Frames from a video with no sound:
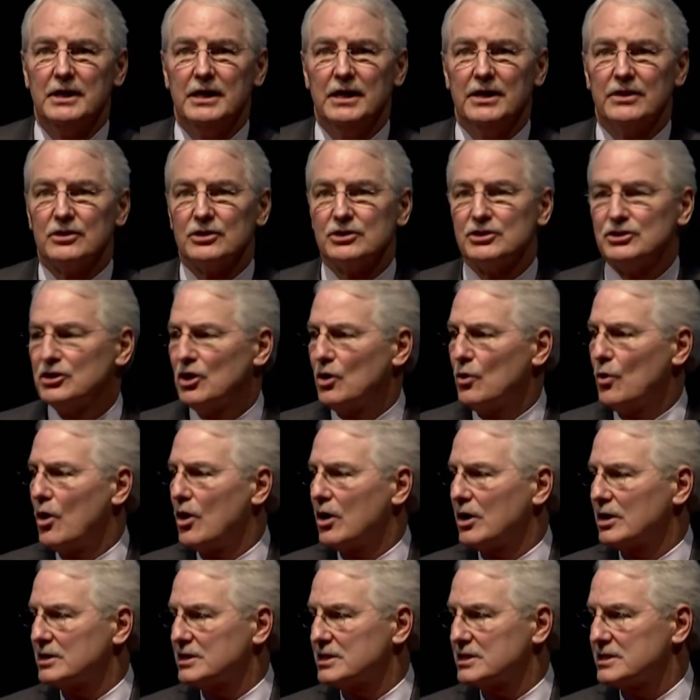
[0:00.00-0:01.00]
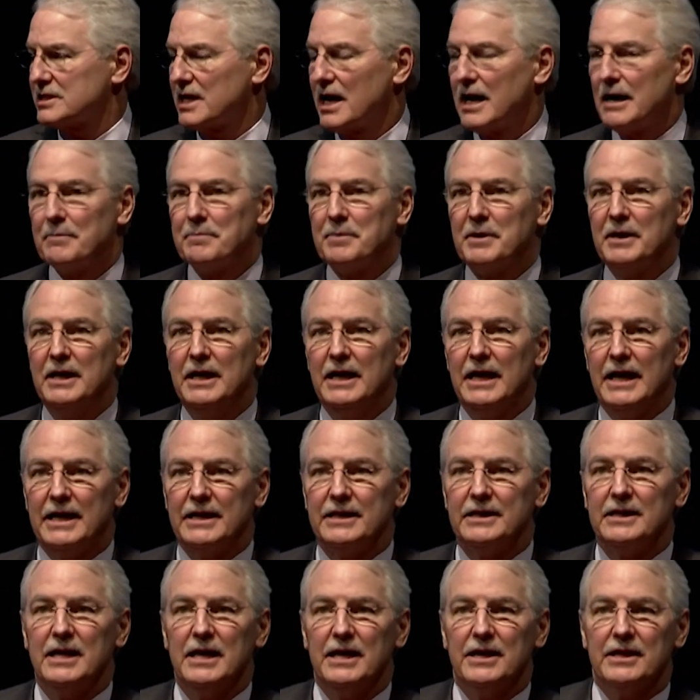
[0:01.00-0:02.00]
There's no hard stop,
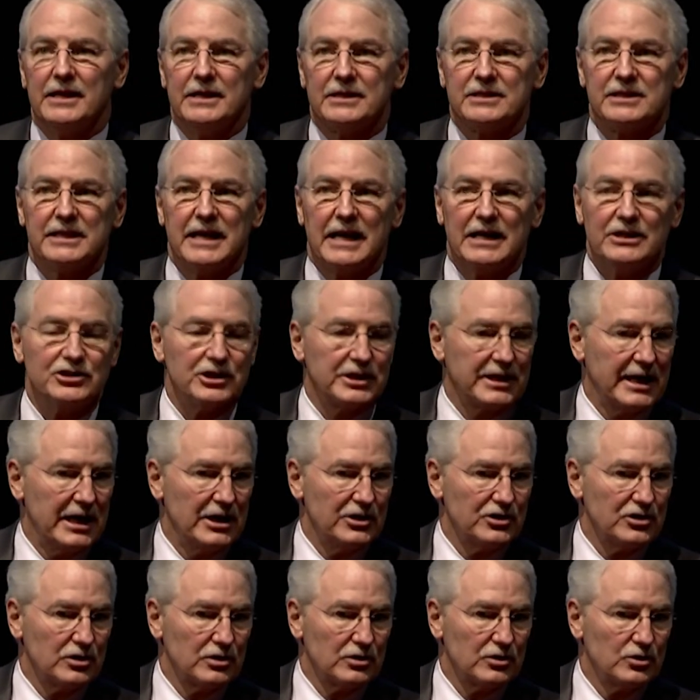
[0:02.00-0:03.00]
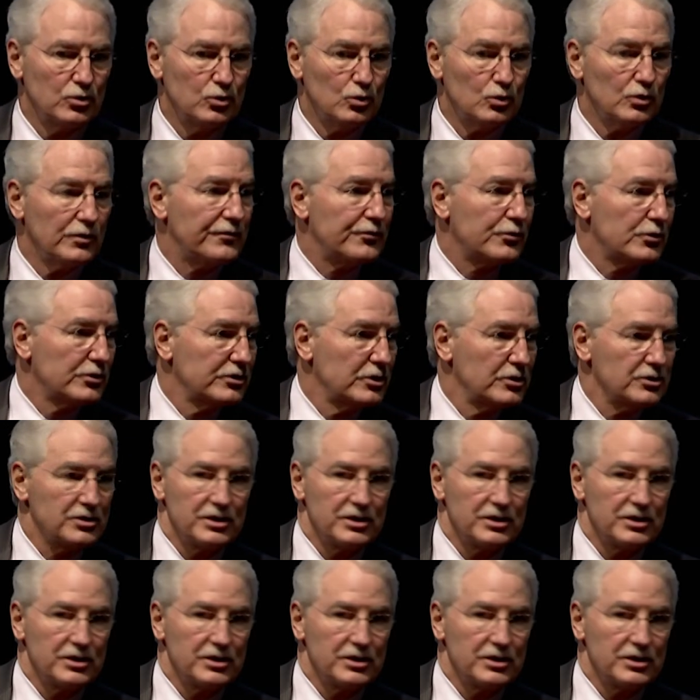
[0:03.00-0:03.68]
and it's an educational tool for those